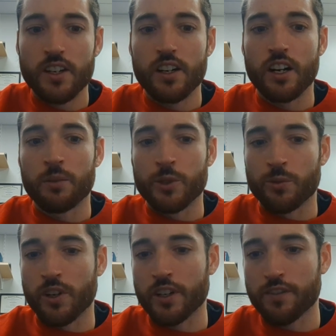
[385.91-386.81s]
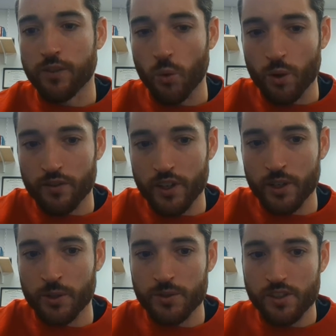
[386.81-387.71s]
You're running 4 of
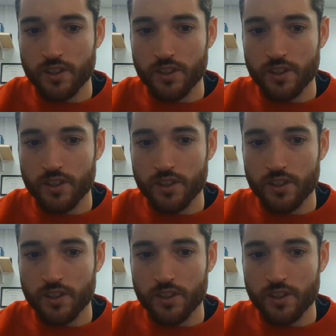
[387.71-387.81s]
those,